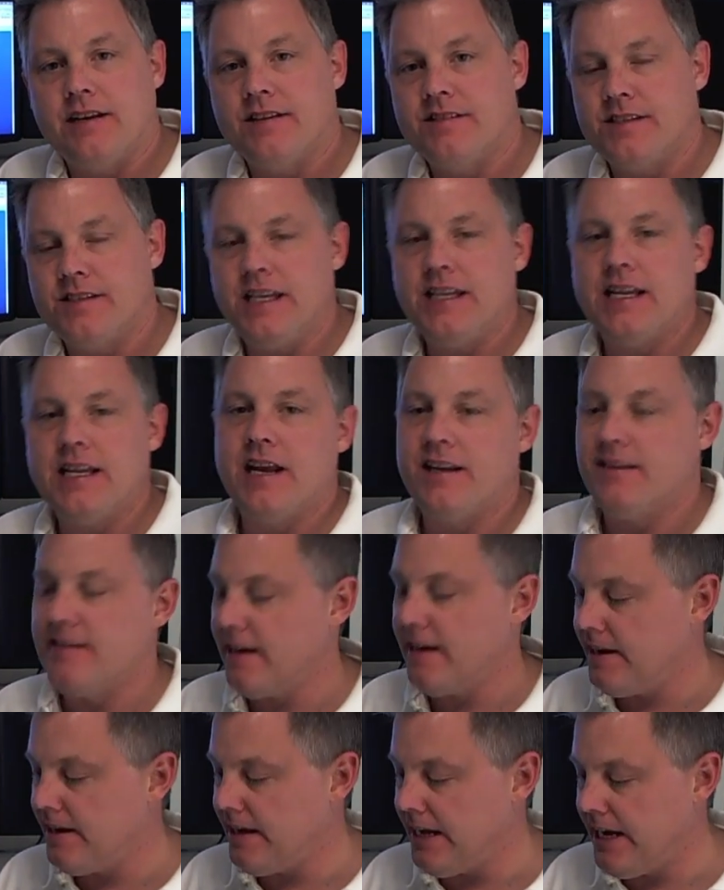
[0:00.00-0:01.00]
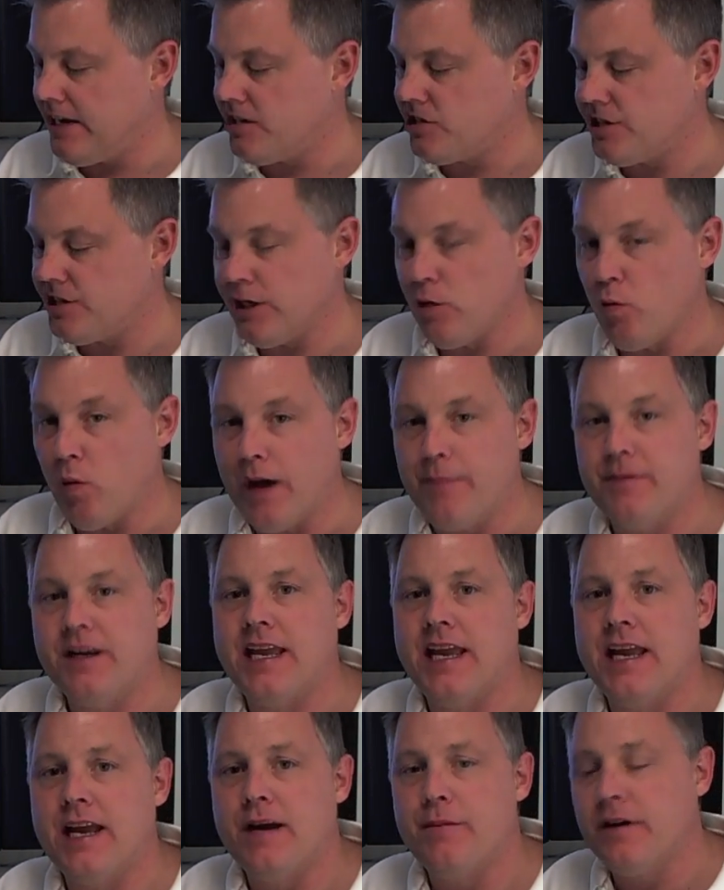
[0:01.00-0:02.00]
C910 HD
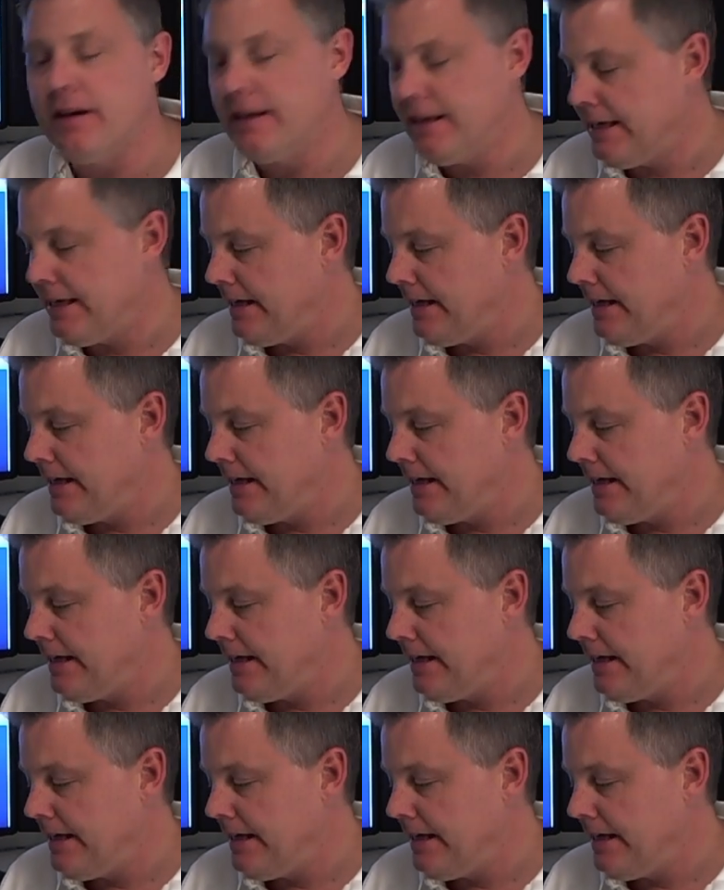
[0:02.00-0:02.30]
webcam.